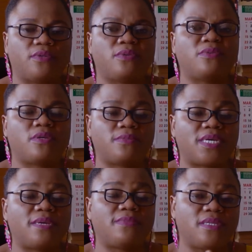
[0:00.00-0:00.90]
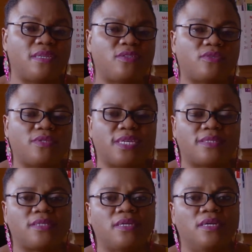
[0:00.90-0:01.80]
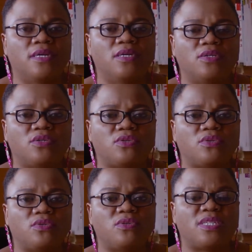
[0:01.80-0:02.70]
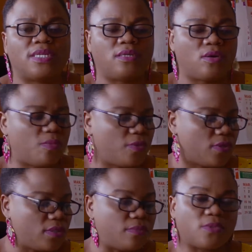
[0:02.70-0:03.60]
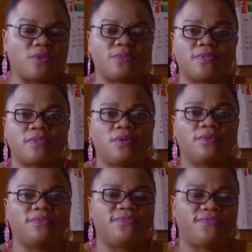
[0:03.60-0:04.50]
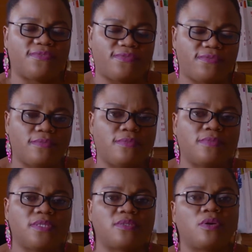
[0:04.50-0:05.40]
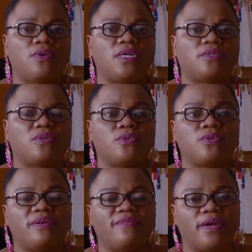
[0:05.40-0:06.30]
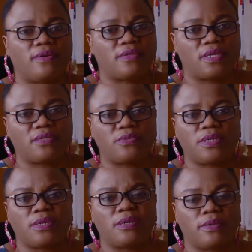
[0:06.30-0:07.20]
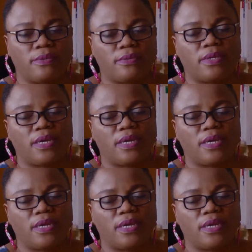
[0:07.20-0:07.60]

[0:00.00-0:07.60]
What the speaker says: sometimes it leads to death. So those are the common symptoms of this current coronavirus that we